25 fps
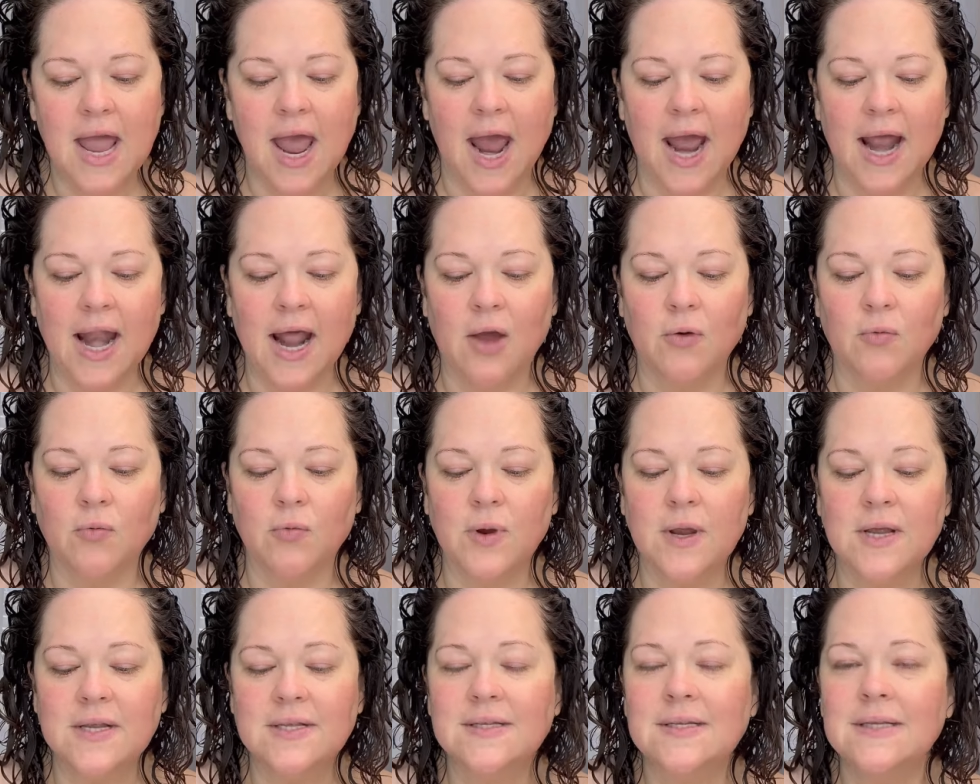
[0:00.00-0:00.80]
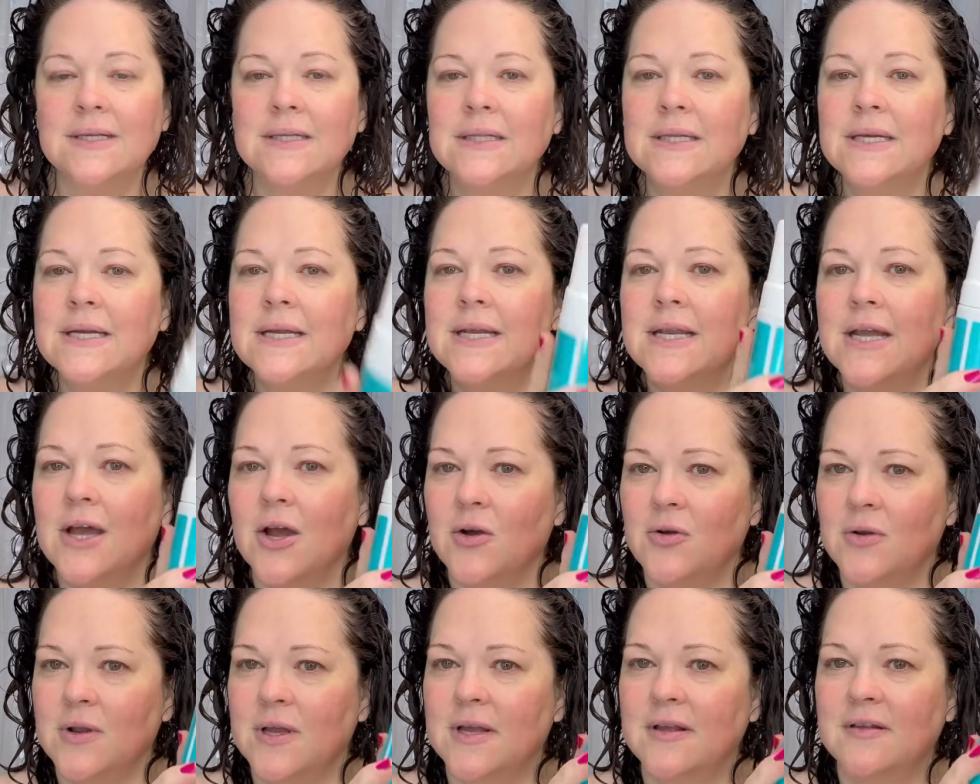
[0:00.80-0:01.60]
And I recently
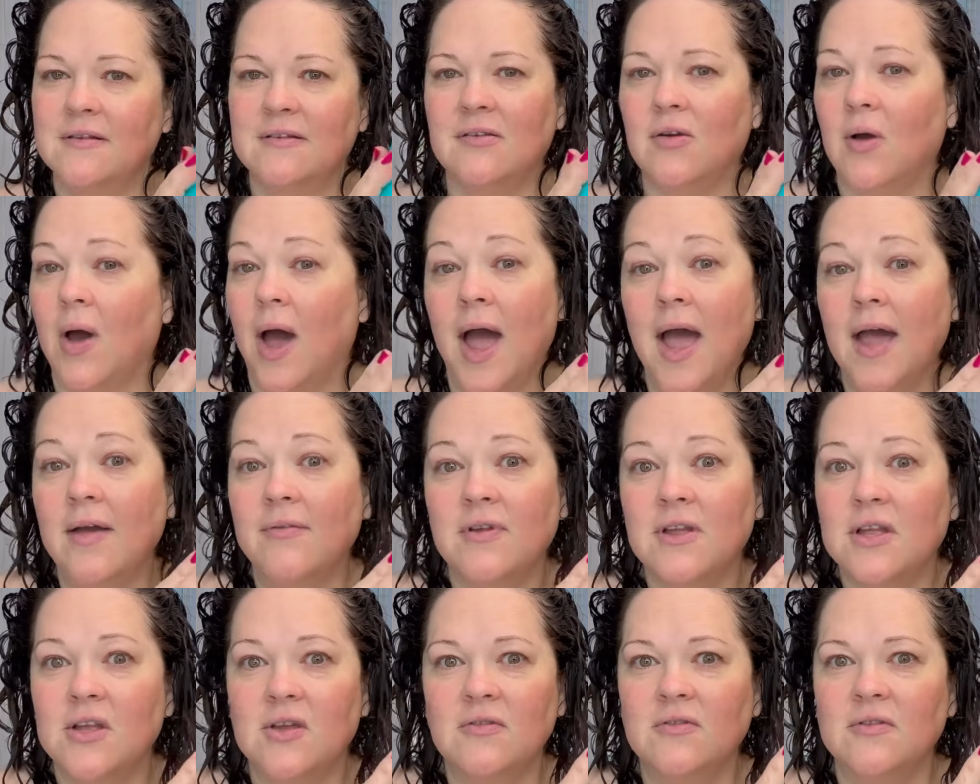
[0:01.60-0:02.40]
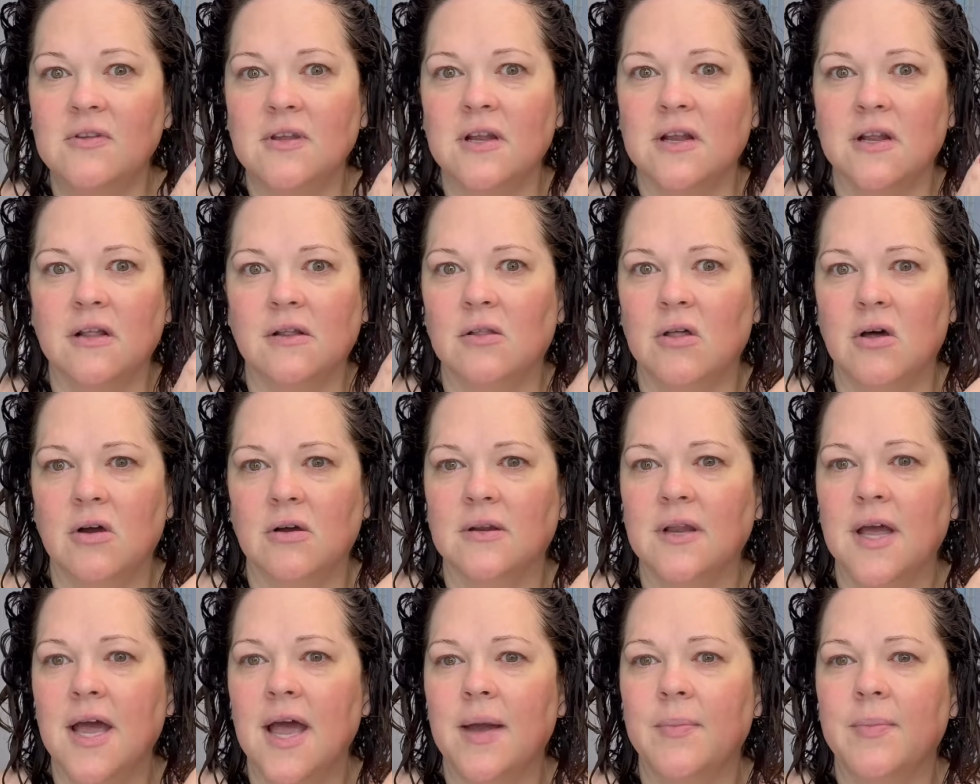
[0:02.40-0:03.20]
noticed, so I haven't used it in a
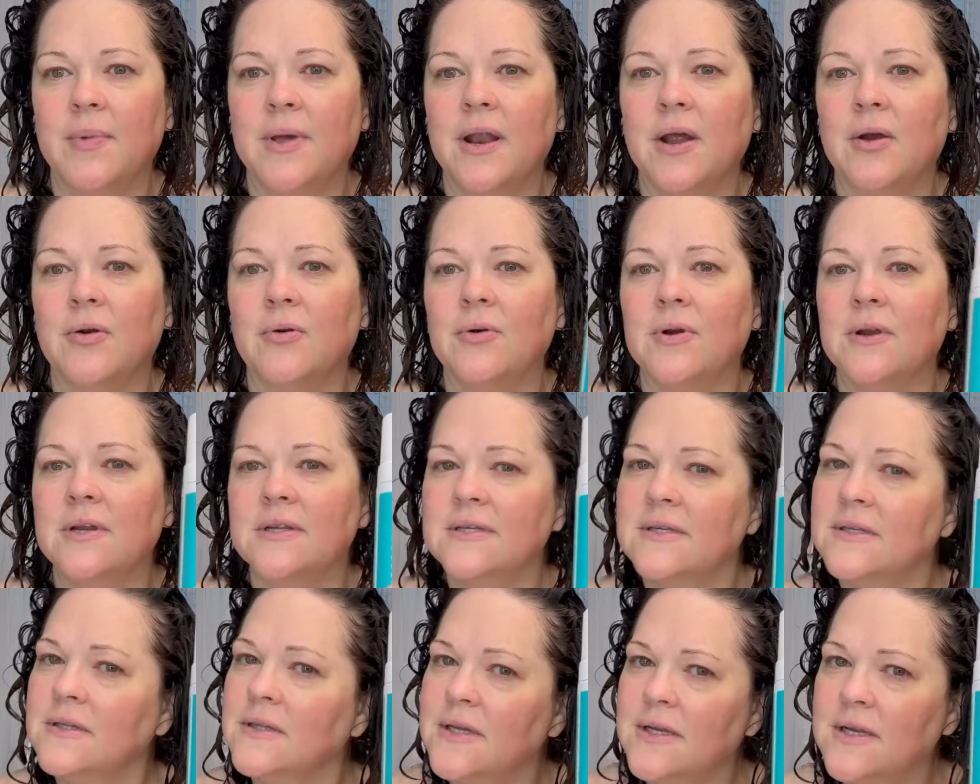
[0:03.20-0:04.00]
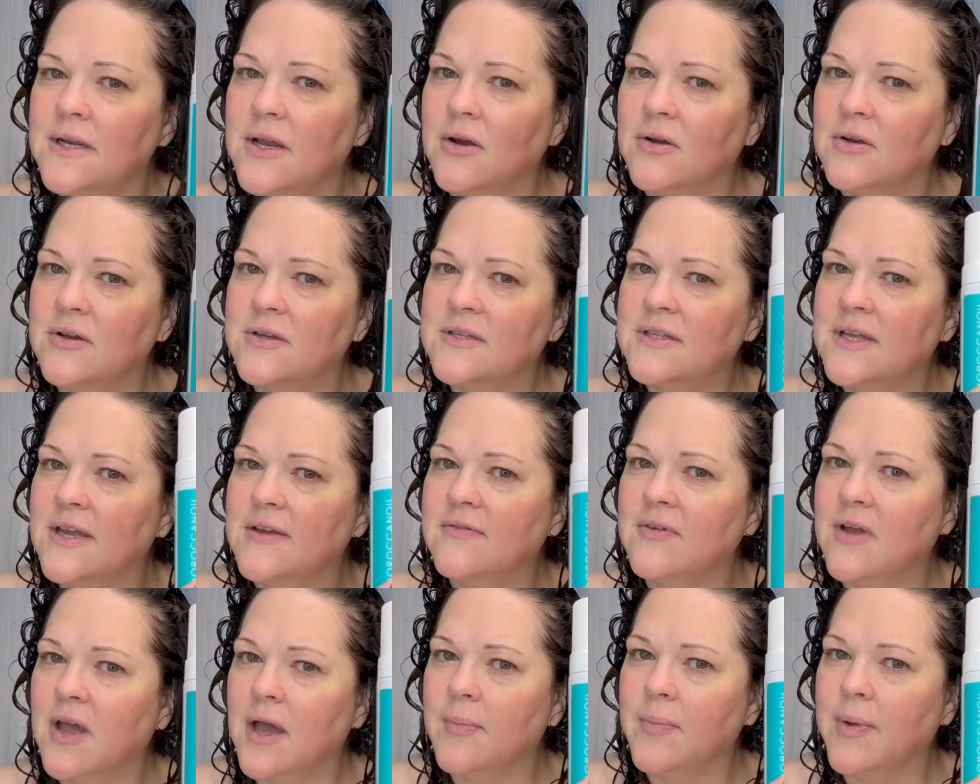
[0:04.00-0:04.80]
long time, but I recently noticed
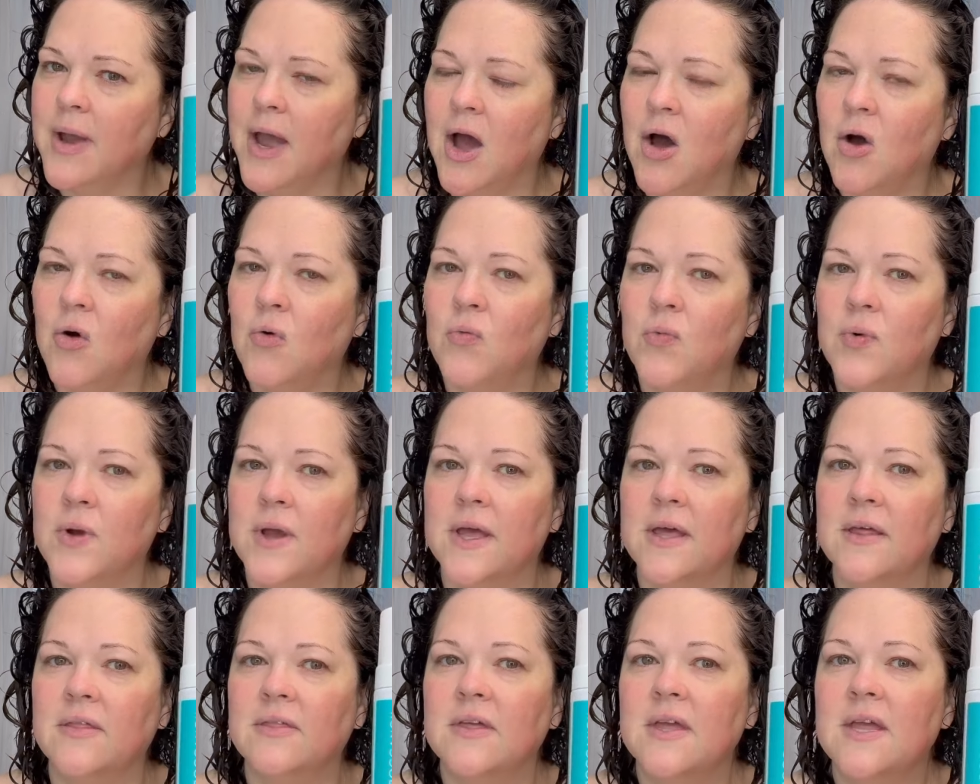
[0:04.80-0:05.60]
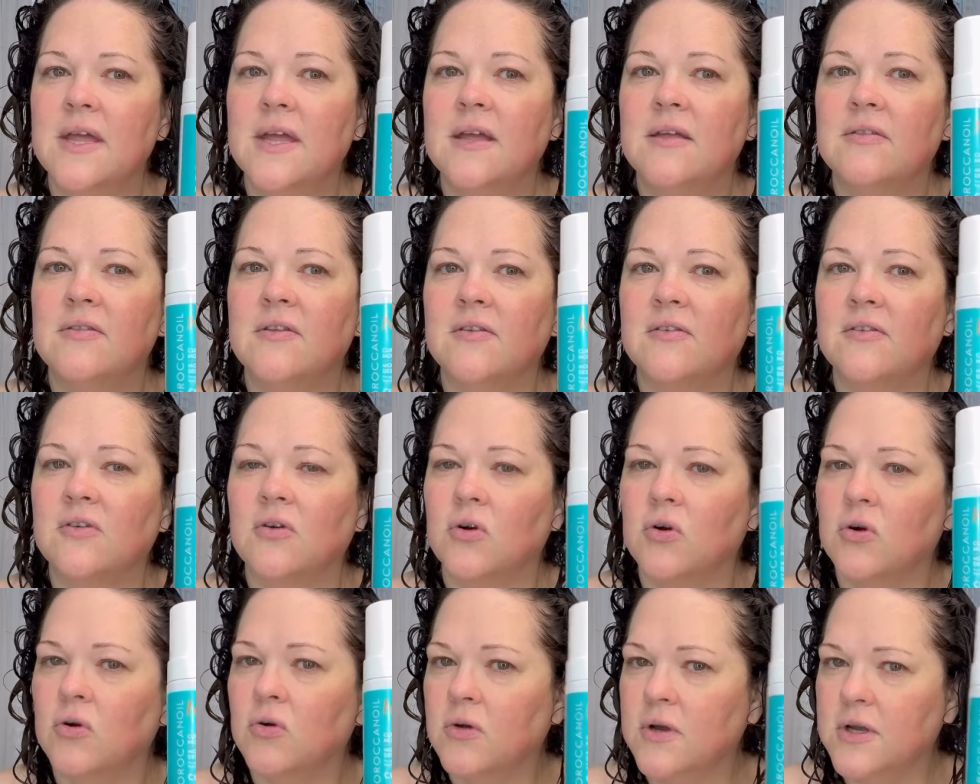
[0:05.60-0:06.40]
they've come out with this
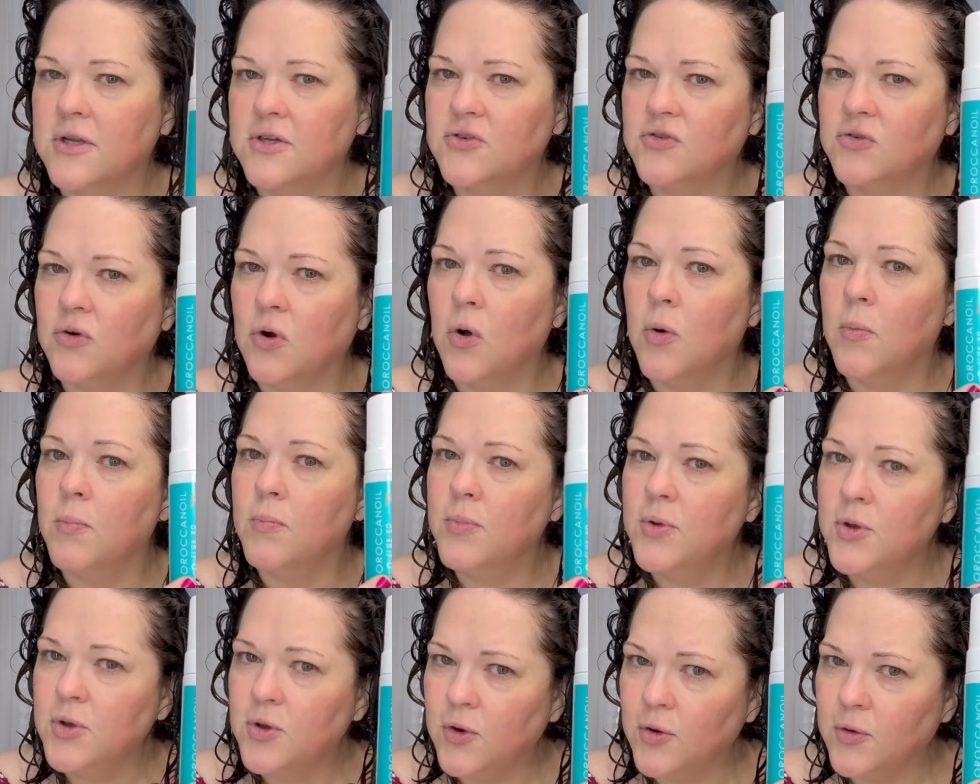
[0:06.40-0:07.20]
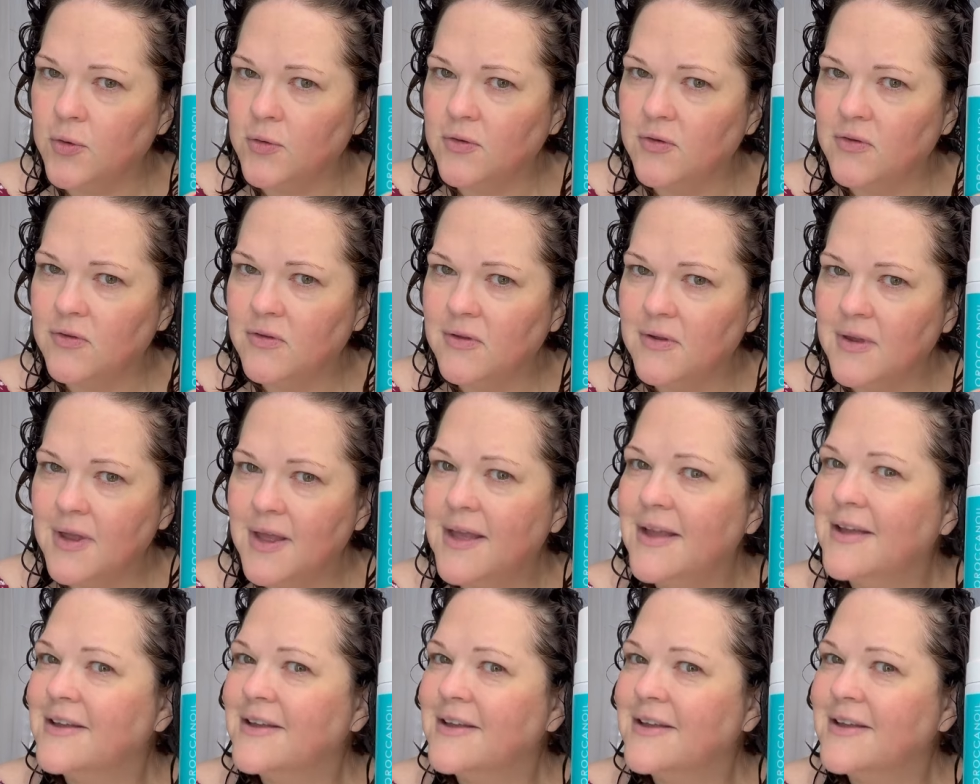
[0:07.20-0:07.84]
curl control mousse.